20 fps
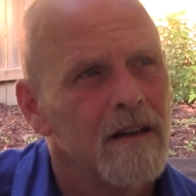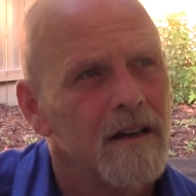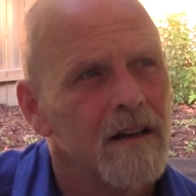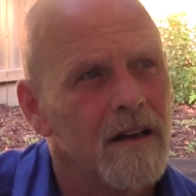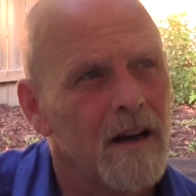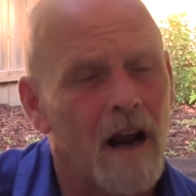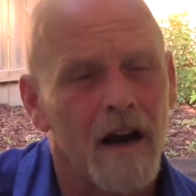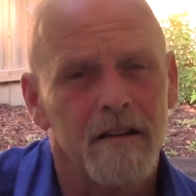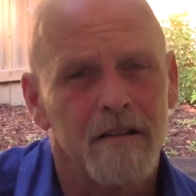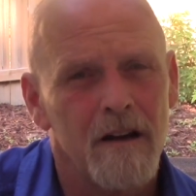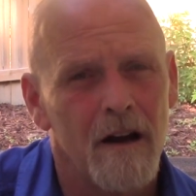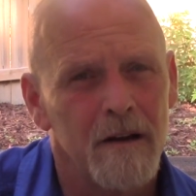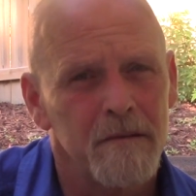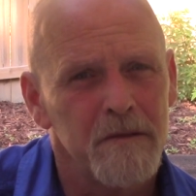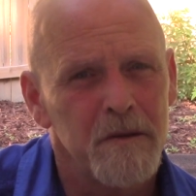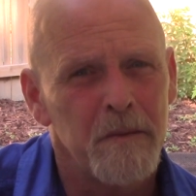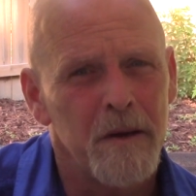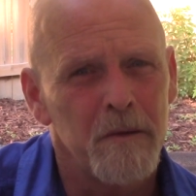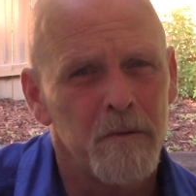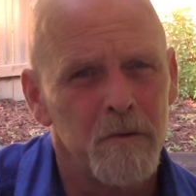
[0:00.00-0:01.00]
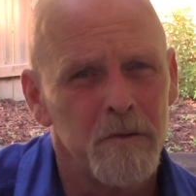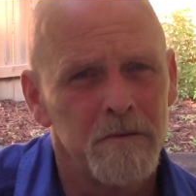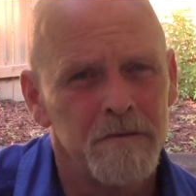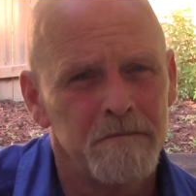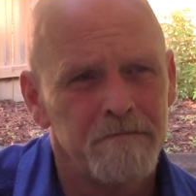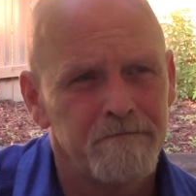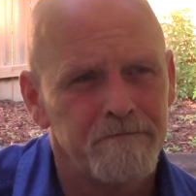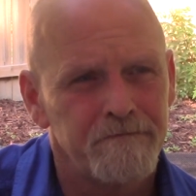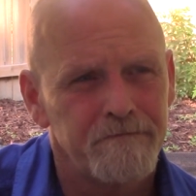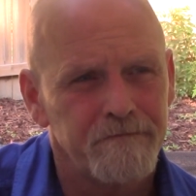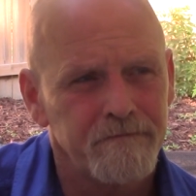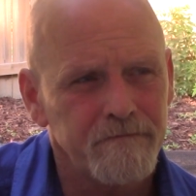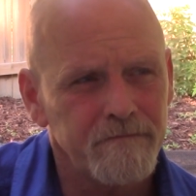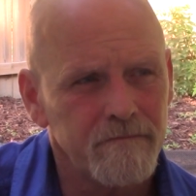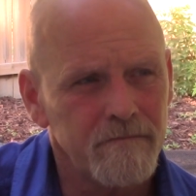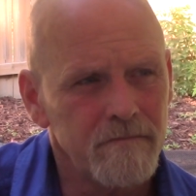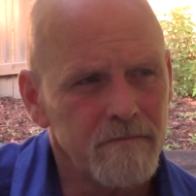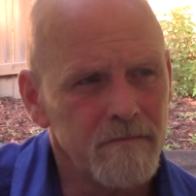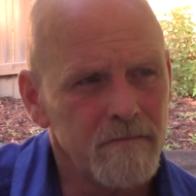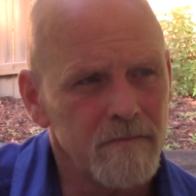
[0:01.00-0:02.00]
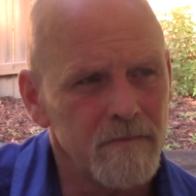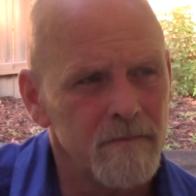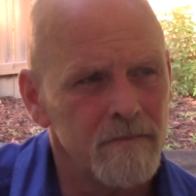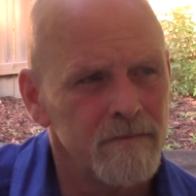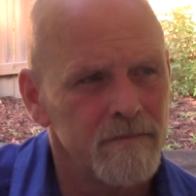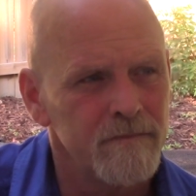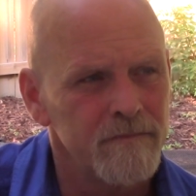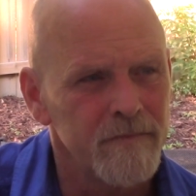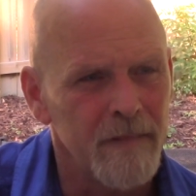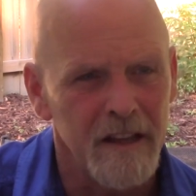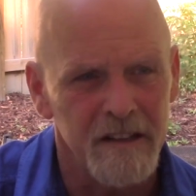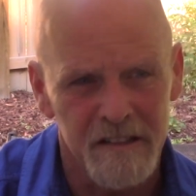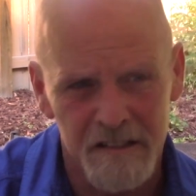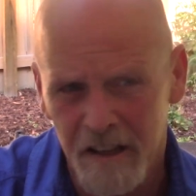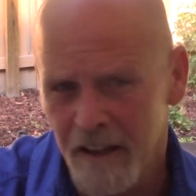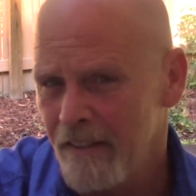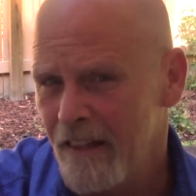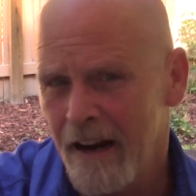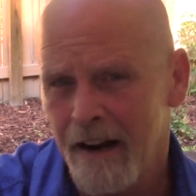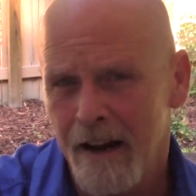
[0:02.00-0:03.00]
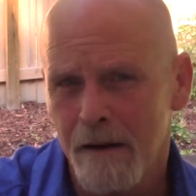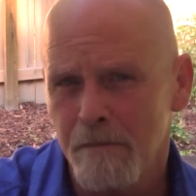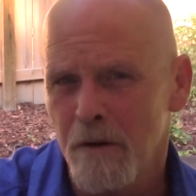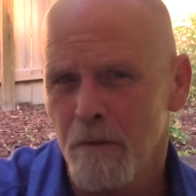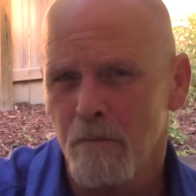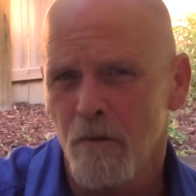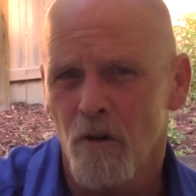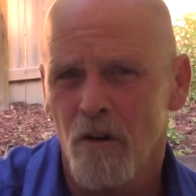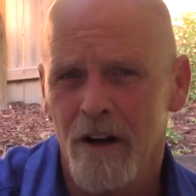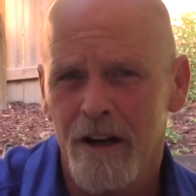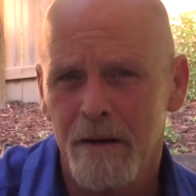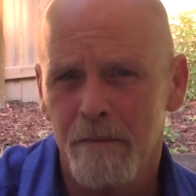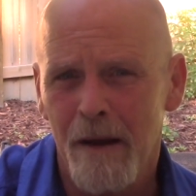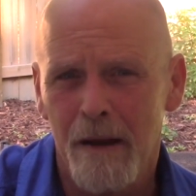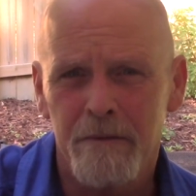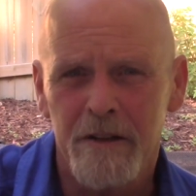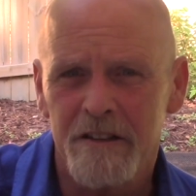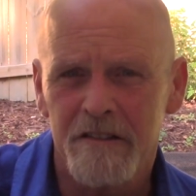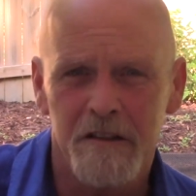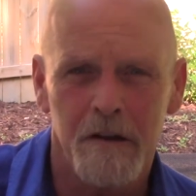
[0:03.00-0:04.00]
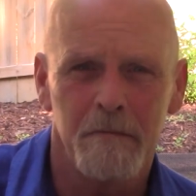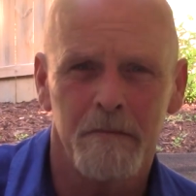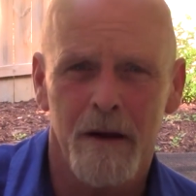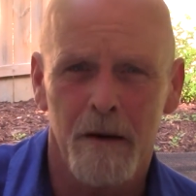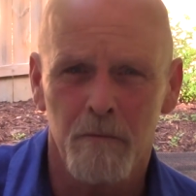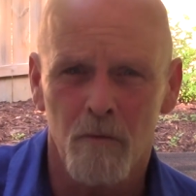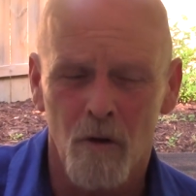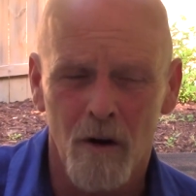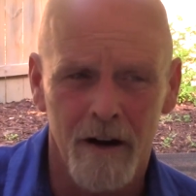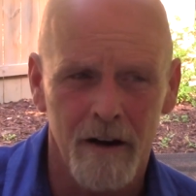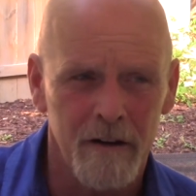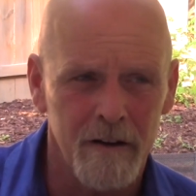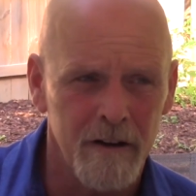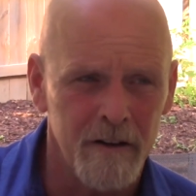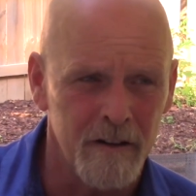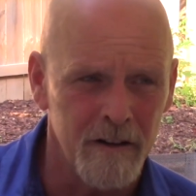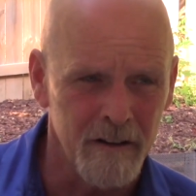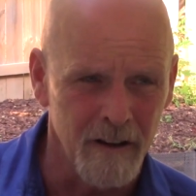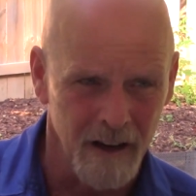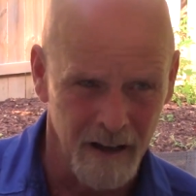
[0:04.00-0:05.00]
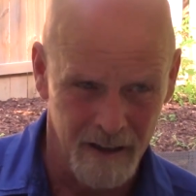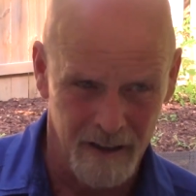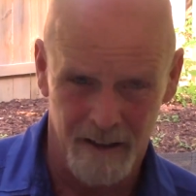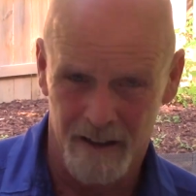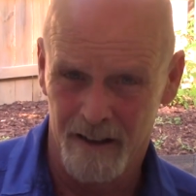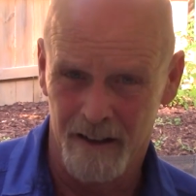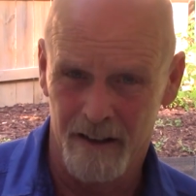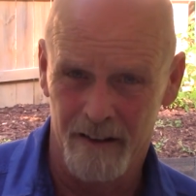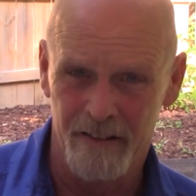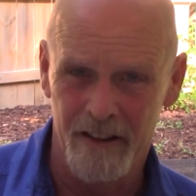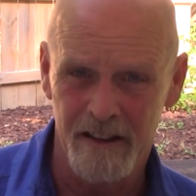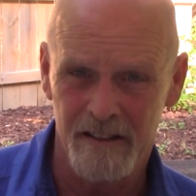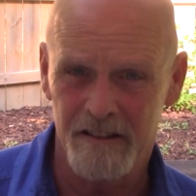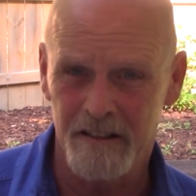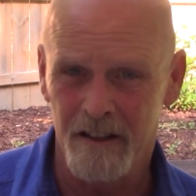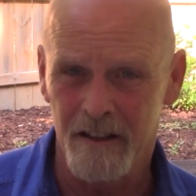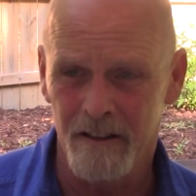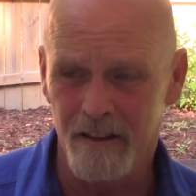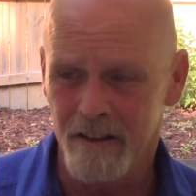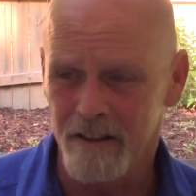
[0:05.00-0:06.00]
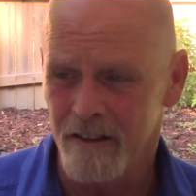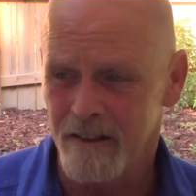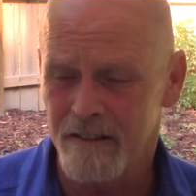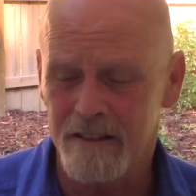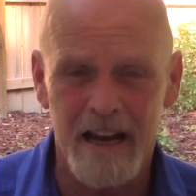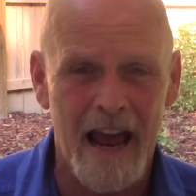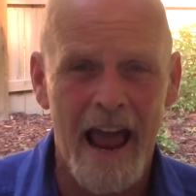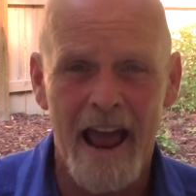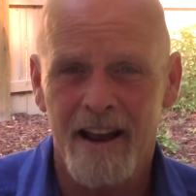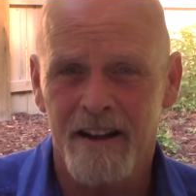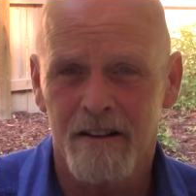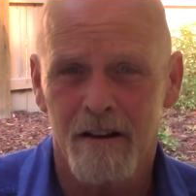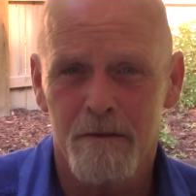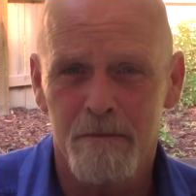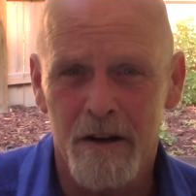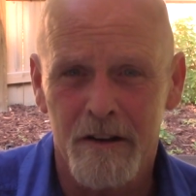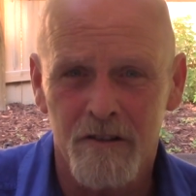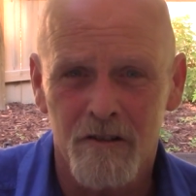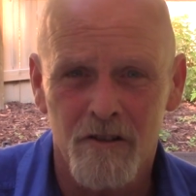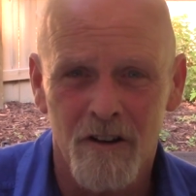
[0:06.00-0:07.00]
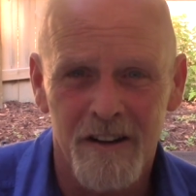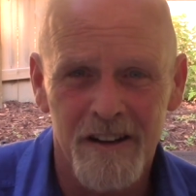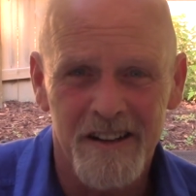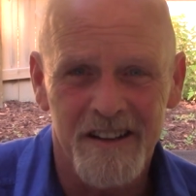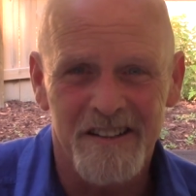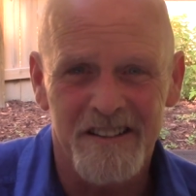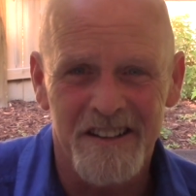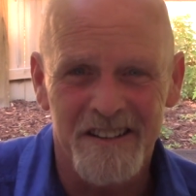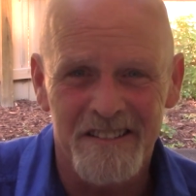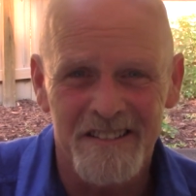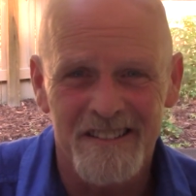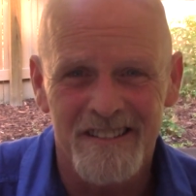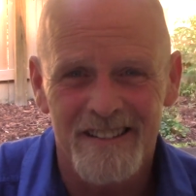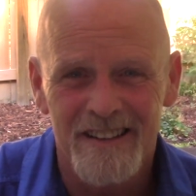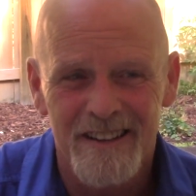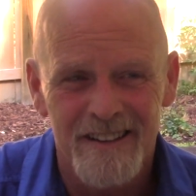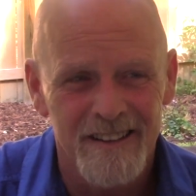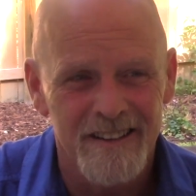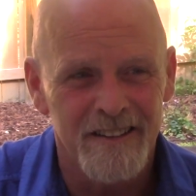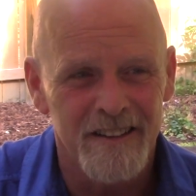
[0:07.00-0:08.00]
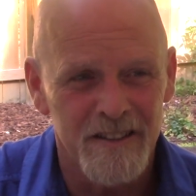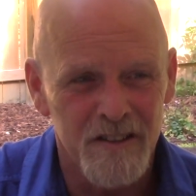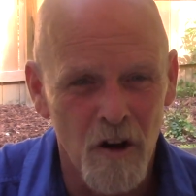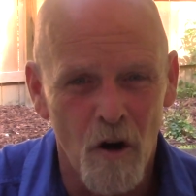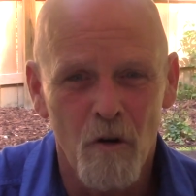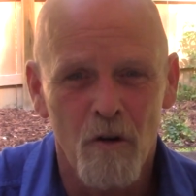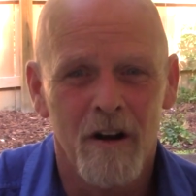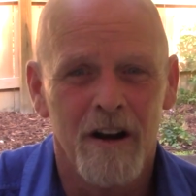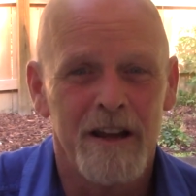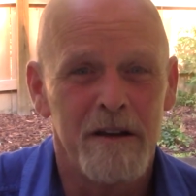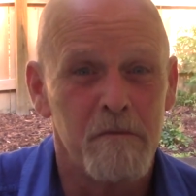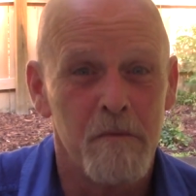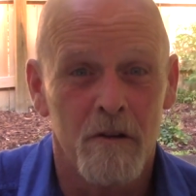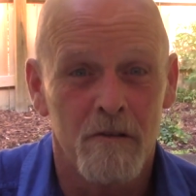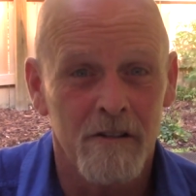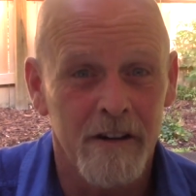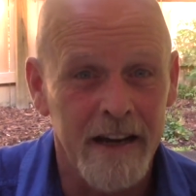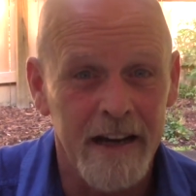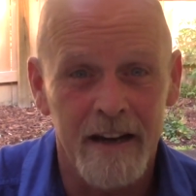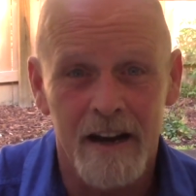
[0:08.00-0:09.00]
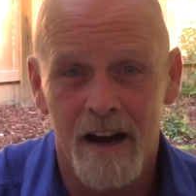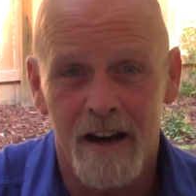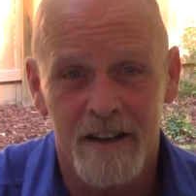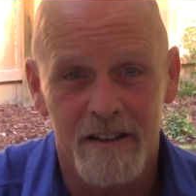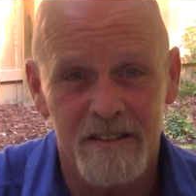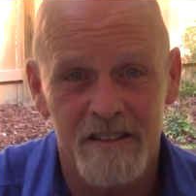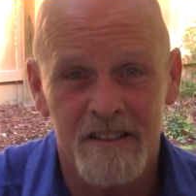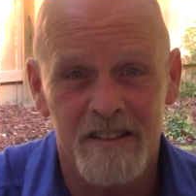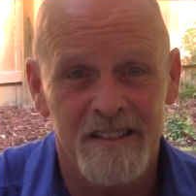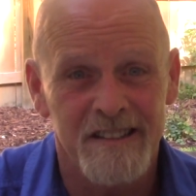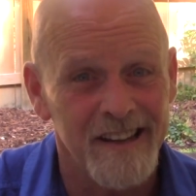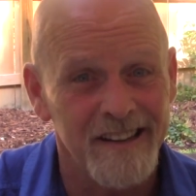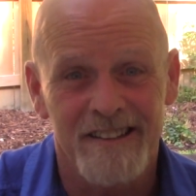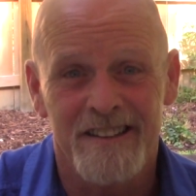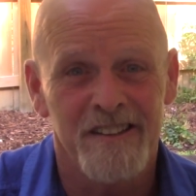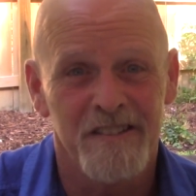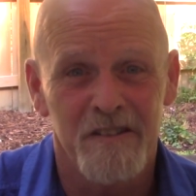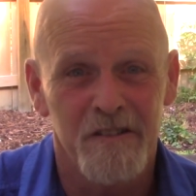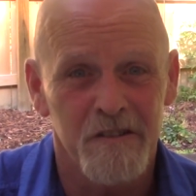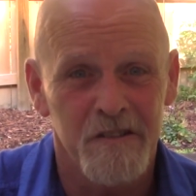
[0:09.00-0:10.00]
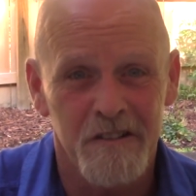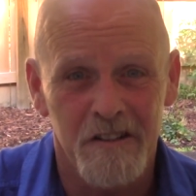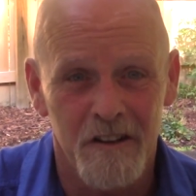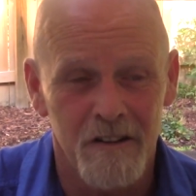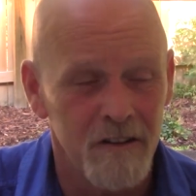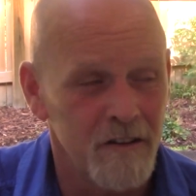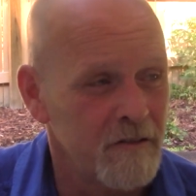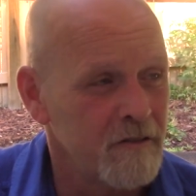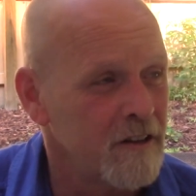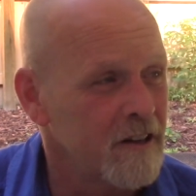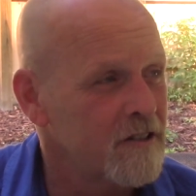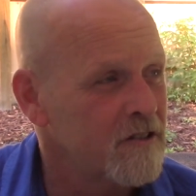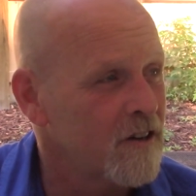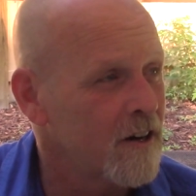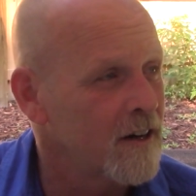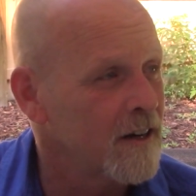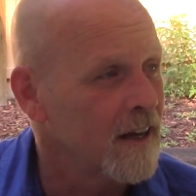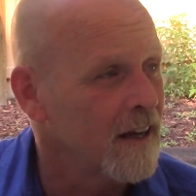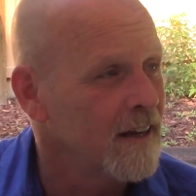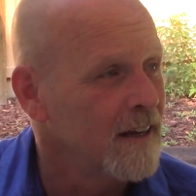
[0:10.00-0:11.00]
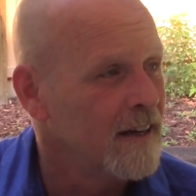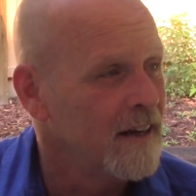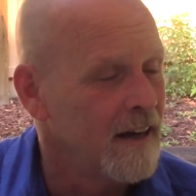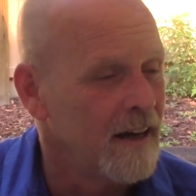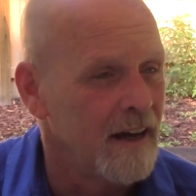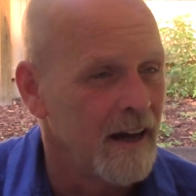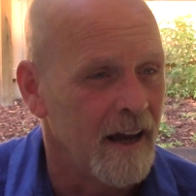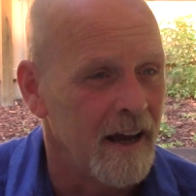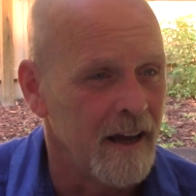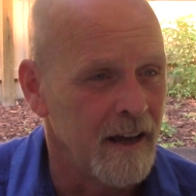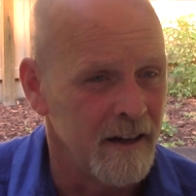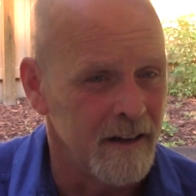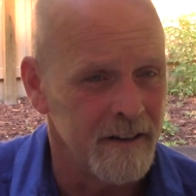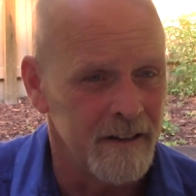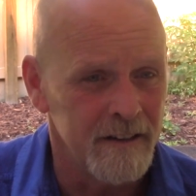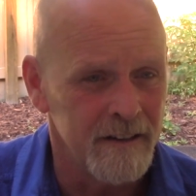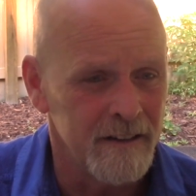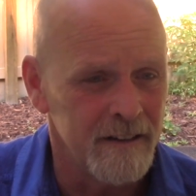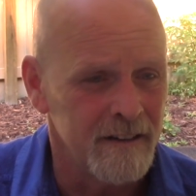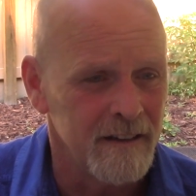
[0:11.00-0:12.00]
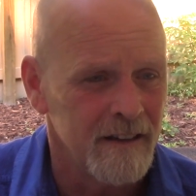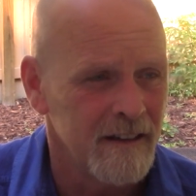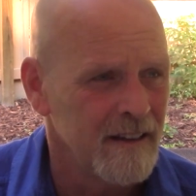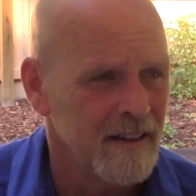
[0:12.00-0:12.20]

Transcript: A lot of times people, they see that I'm a Marine, maybe something I'm wearing, or they see the tag on my truck, or the totally Marinized stickers all over the truck, and I